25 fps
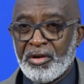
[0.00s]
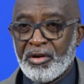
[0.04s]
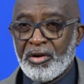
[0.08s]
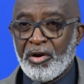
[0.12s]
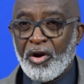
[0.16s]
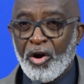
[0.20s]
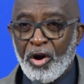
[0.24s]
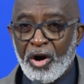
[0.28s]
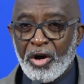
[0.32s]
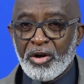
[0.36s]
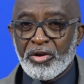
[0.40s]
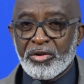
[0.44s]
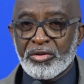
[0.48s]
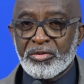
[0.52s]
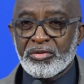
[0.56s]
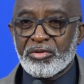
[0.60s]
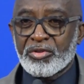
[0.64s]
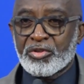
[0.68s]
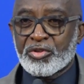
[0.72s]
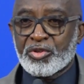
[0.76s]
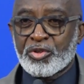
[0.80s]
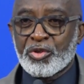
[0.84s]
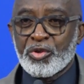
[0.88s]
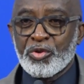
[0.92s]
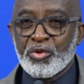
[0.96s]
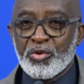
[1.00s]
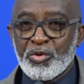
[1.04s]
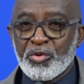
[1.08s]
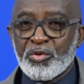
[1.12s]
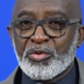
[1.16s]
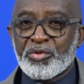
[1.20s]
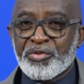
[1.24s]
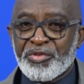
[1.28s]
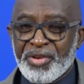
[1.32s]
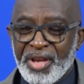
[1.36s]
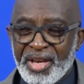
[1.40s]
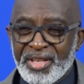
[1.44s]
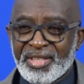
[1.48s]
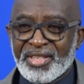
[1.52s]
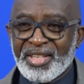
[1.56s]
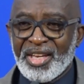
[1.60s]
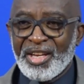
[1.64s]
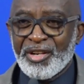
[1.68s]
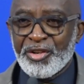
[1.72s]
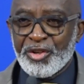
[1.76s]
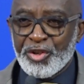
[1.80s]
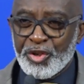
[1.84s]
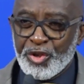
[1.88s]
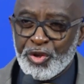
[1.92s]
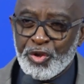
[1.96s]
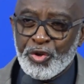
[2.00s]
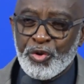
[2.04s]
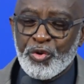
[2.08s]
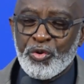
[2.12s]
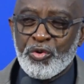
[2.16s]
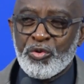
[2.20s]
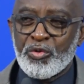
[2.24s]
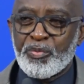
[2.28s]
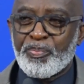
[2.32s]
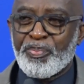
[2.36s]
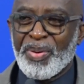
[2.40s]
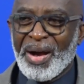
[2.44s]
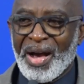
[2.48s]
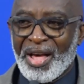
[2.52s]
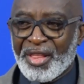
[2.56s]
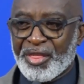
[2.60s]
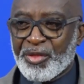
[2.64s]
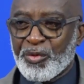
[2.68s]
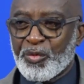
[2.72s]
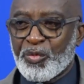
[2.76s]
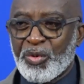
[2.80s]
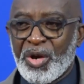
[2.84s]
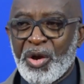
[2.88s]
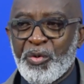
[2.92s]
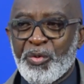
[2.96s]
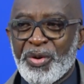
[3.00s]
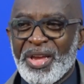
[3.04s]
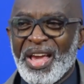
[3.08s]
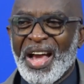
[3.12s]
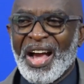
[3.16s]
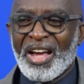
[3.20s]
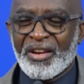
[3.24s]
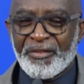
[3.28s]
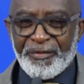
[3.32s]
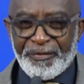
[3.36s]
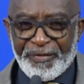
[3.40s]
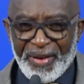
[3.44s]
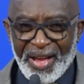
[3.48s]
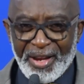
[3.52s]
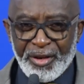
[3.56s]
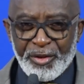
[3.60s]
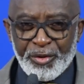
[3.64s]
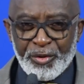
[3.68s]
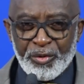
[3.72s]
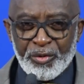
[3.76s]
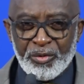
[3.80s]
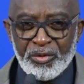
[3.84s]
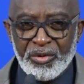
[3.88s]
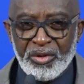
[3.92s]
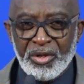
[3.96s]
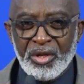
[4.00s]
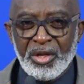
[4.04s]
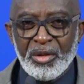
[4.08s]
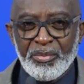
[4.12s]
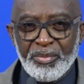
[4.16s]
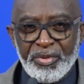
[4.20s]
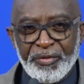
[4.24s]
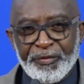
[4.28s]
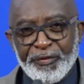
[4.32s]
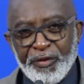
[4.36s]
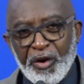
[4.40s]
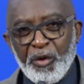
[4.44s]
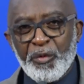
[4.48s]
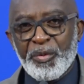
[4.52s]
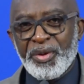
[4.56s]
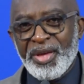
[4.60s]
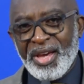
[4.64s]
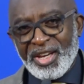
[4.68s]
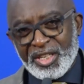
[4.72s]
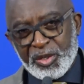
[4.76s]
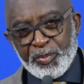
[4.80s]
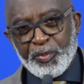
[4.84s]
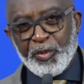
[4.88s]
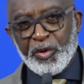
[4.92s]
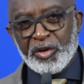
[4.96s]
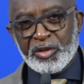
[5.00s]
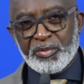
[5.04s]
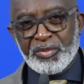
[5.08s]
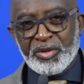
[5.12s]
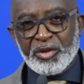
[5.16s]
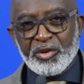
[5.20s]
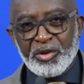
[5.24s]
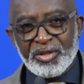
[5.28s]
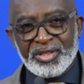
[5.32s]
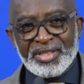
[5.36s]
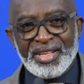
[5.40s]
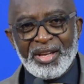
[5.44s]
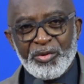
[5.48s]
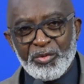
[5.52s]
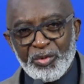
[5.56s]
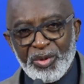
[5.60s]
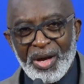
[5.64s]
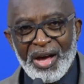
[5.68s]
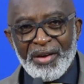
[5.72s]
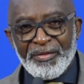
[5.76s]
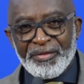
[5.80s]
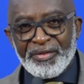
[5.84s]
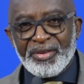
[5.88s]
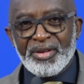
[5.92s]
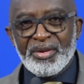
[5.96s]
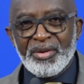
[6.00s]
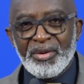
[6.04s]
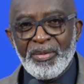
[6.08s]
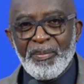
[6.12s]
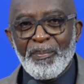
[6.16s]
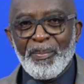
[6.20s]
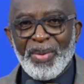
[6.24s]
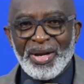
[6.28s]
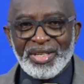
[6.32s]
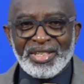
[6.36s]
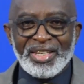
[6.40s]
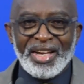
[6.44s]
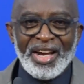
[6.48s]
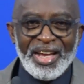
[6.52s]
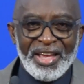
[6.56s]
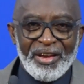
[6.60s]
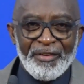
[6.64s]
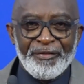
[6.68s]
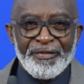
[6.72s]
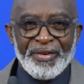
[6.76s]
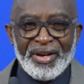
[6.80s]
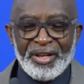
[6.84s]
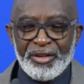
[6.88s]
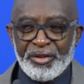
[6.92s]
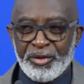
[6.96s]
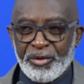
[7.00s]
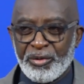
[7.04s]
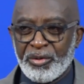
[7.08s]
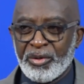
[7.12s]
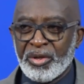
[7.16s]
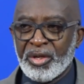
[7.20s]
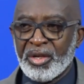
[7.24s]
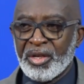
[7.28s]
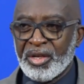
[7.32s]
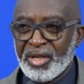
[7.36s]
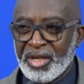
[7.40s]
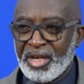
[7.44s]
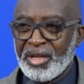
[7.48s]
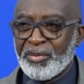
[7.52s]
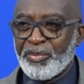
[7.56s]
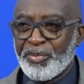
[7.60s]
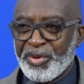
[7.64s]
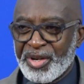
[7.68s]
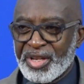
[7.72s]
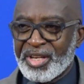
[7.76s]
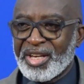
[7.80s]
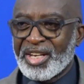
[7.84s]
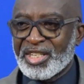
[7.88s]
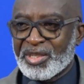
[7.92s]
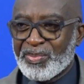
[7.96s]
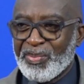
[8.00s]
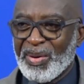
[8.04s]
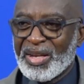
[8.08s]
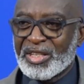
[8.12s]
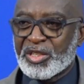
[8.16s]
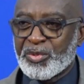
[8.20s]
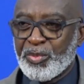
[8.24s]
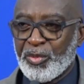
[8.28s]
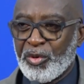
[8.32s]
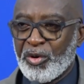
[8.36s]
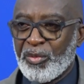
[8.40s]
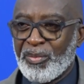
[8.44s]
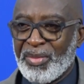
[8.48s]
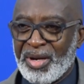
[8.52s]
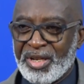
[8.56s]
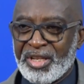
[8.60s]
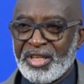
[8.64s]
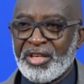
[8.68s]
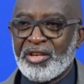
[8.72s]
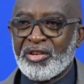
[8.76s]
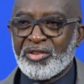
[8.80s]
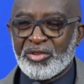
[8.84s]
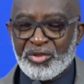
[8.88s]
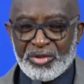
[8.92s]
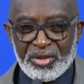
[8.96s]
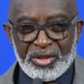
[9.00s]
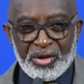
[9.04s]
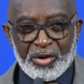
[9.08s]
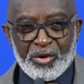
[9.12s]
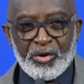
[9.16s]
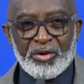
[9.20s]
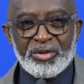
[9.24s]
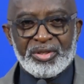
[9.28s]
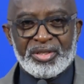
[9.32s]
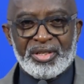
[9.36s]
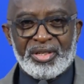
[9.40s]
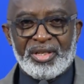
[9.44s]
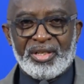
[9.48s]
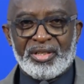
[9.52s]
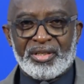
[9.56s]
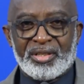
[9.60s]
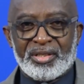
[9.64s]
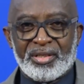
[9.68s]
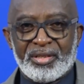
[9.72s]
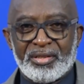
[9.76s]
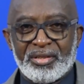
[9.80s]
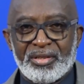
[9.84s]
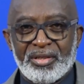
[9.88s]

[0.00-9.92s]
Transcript: or to create a new path where we add value before we export, because that will have much higher value and bring us much more money into the continent.